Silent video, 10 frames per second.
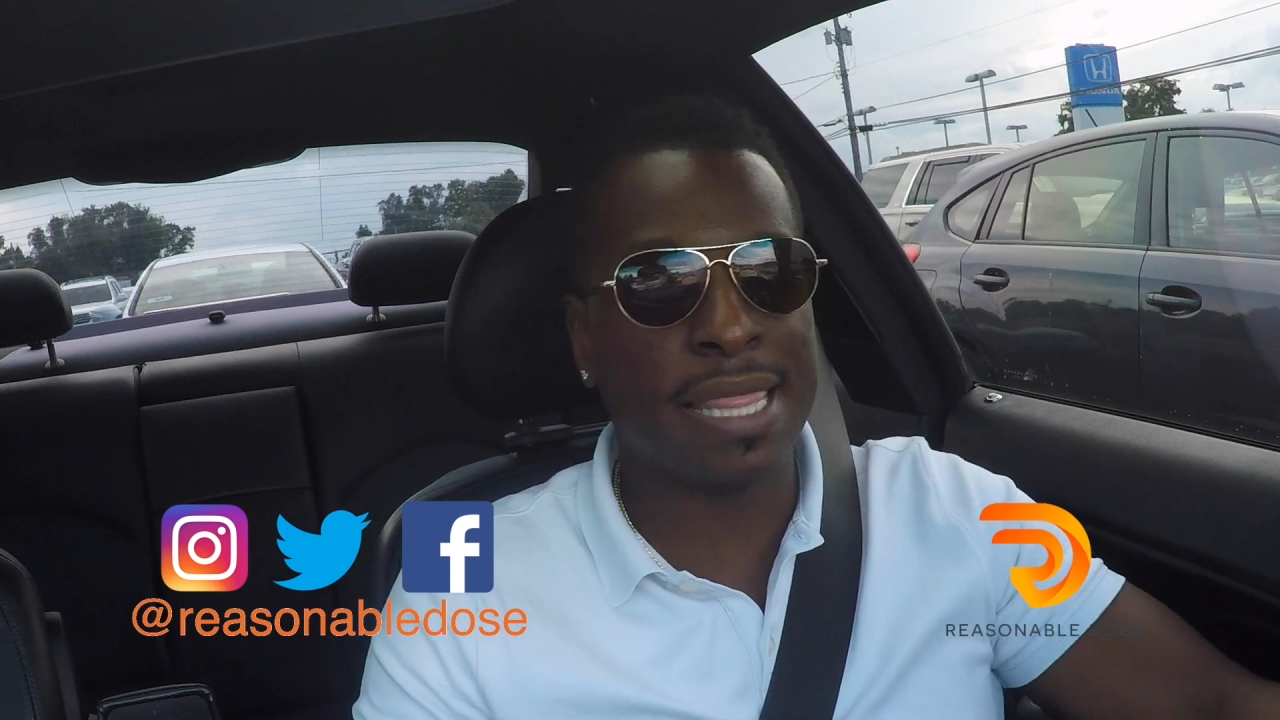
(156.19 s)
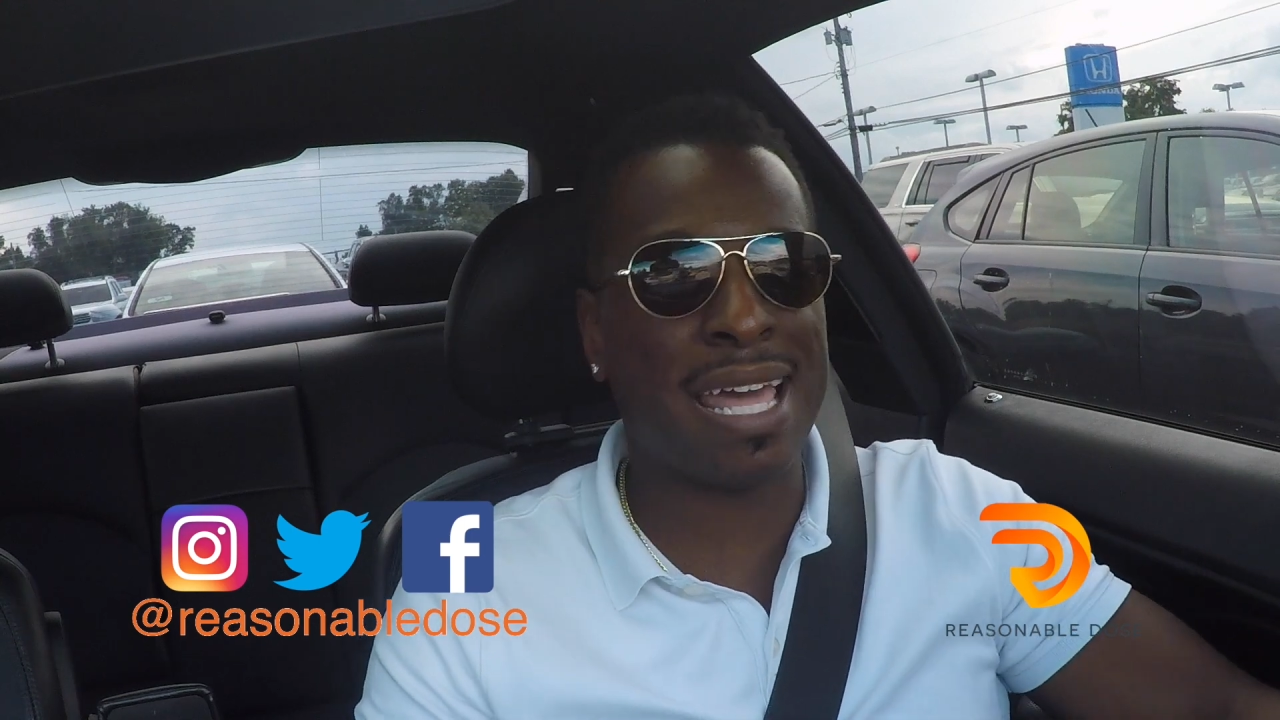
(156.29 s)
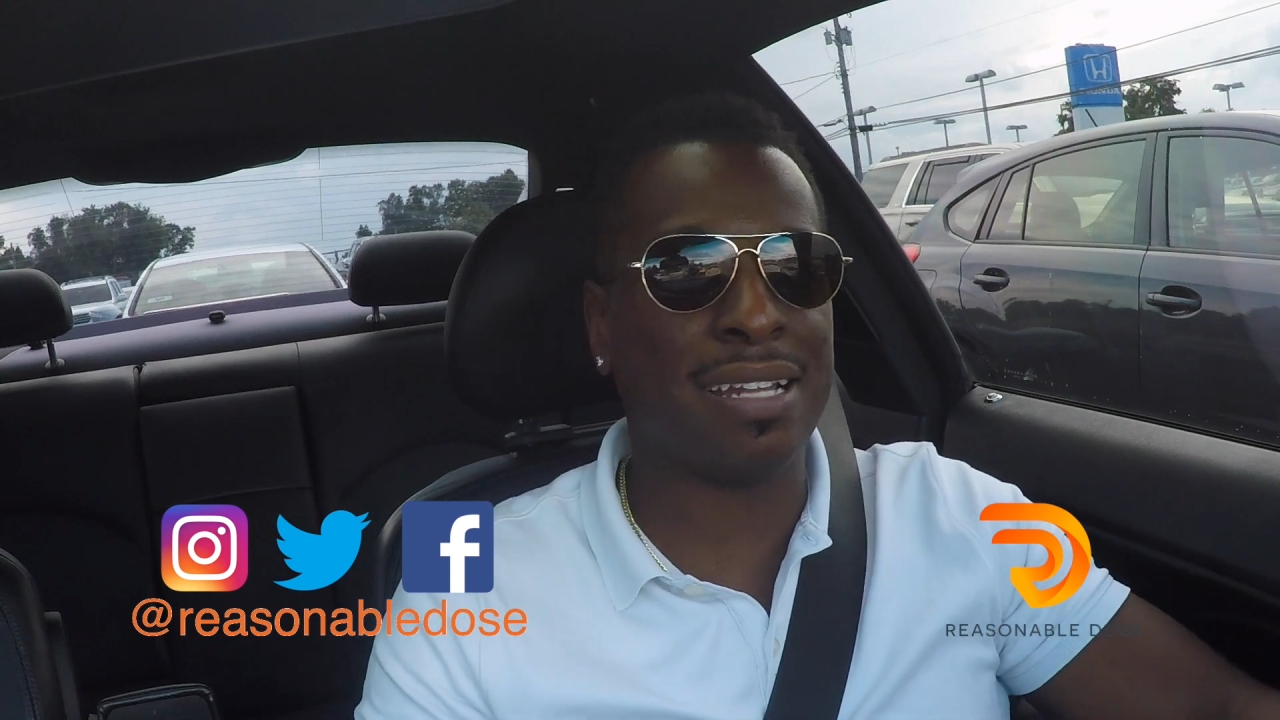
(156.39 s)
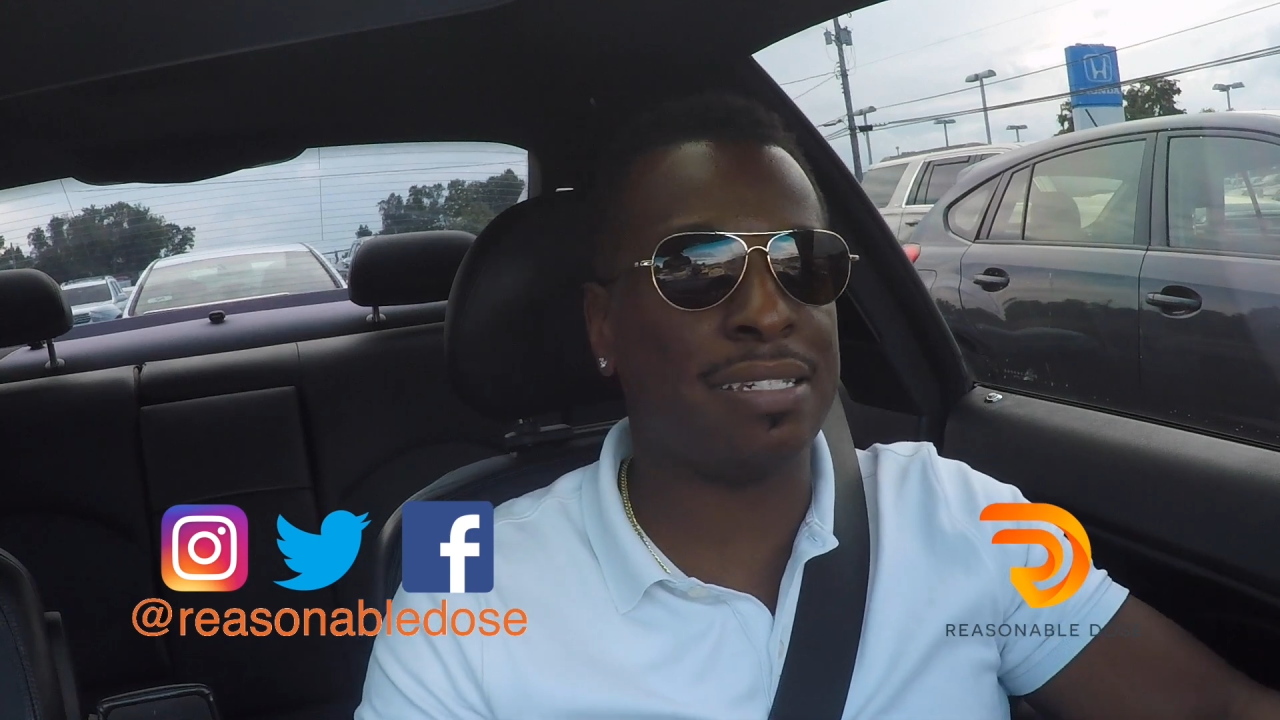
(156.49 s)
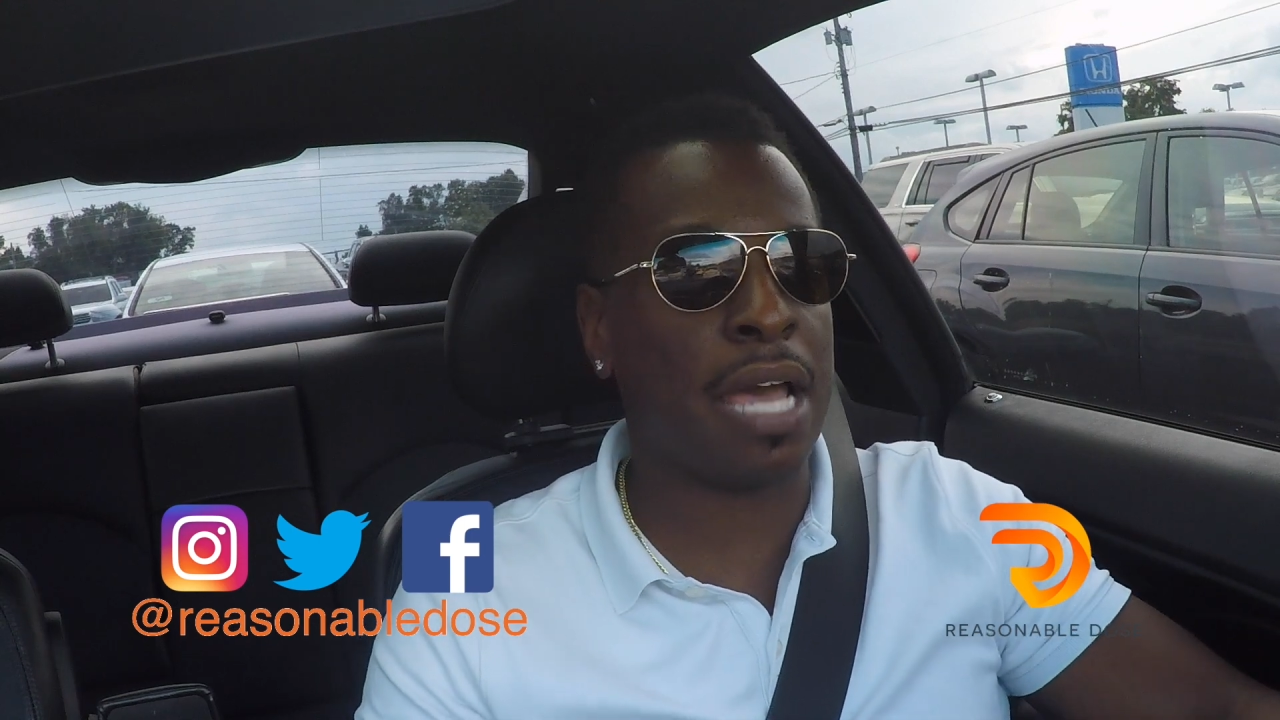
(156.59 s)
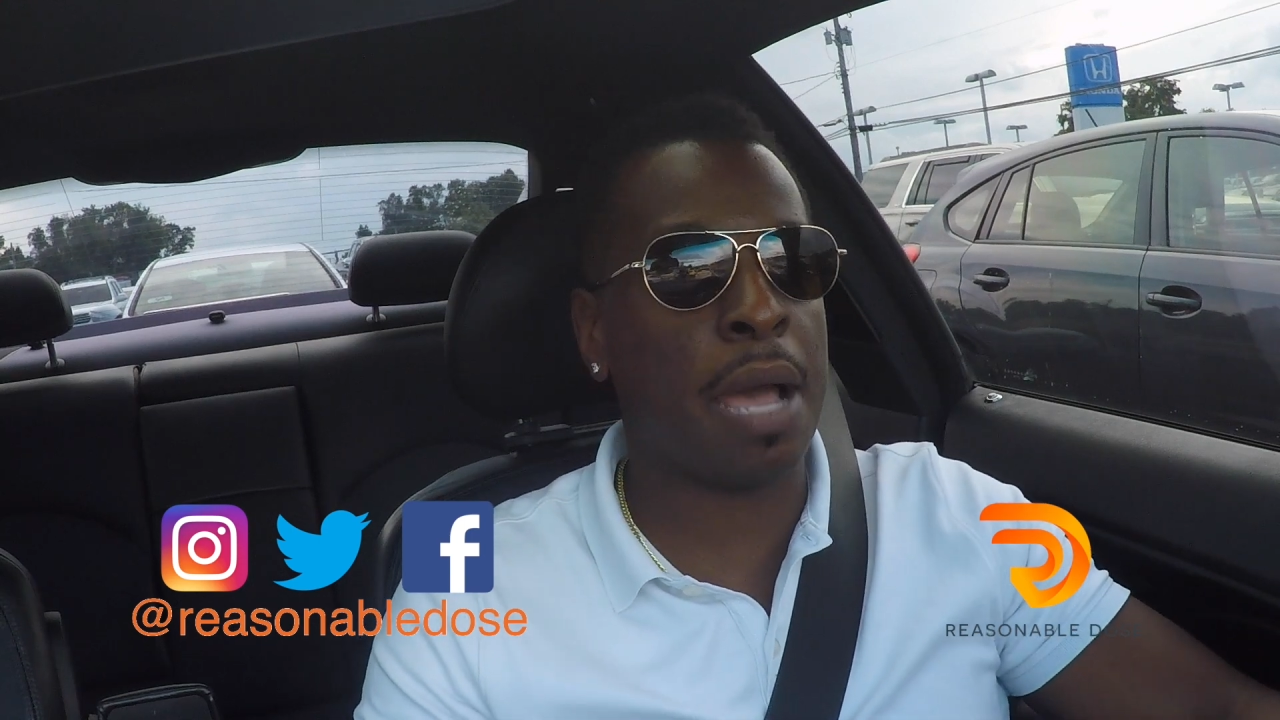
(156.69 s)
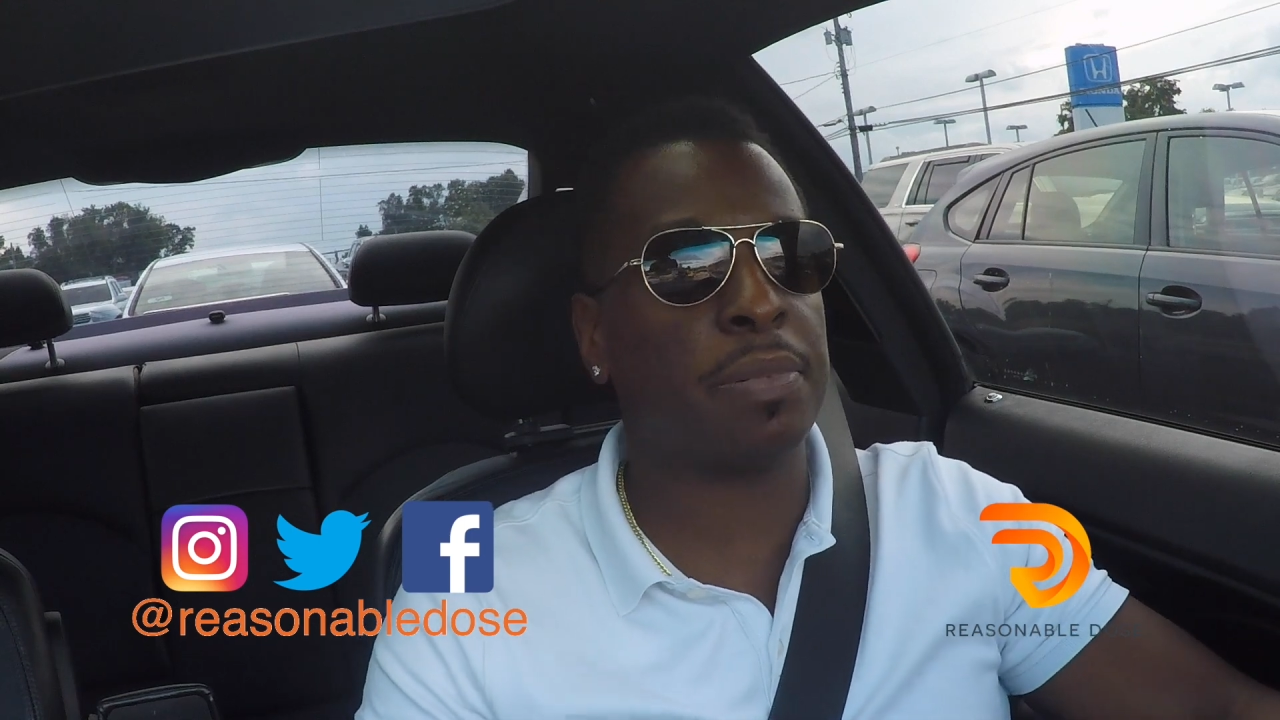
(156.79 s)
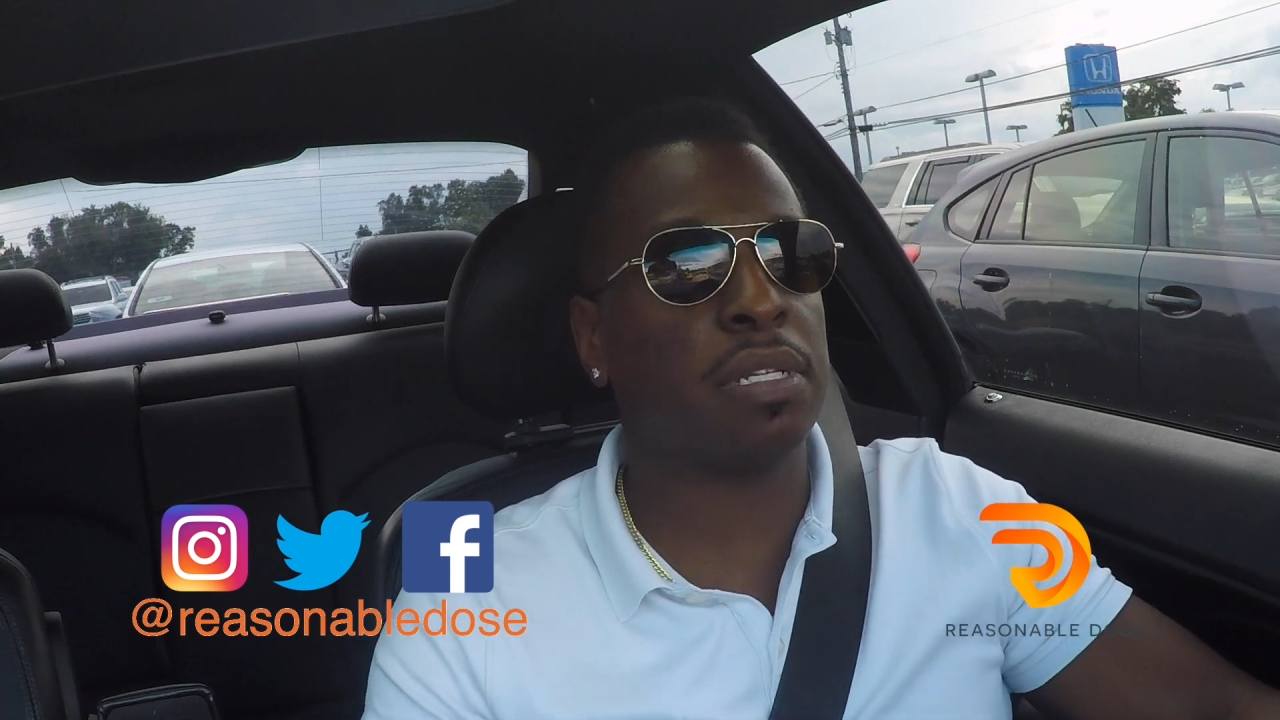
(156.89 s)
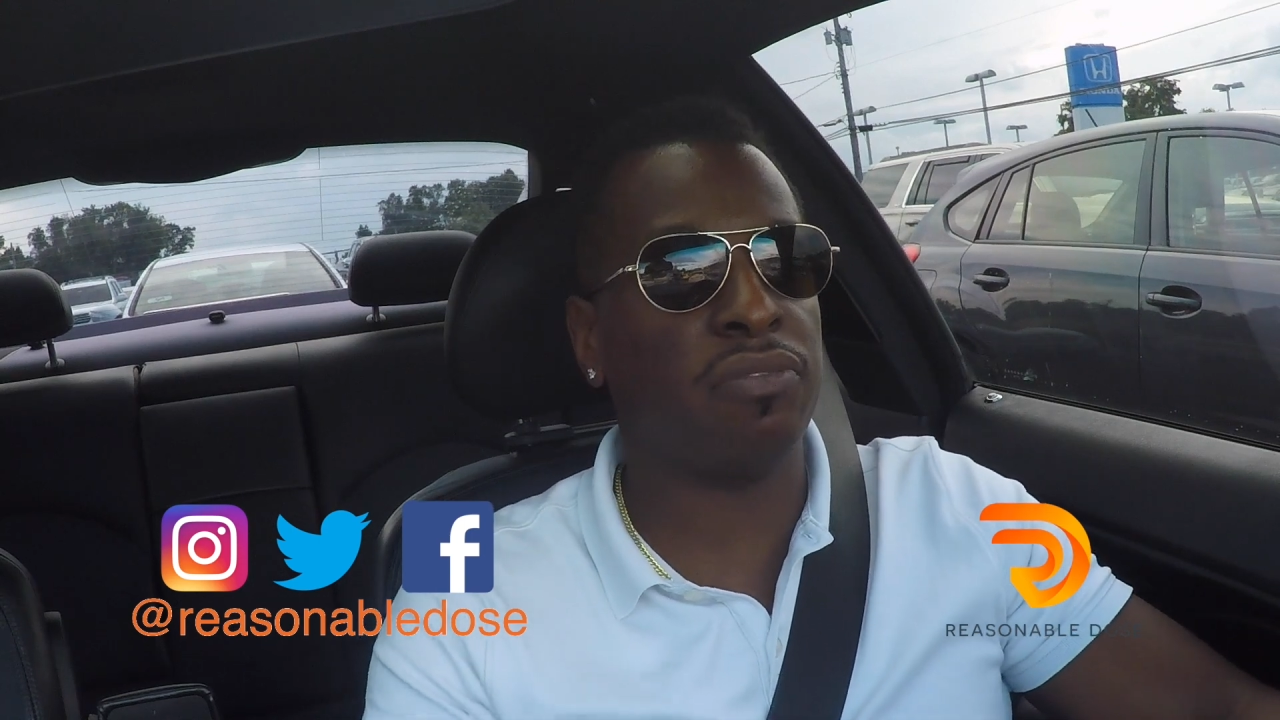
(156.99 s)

that adopt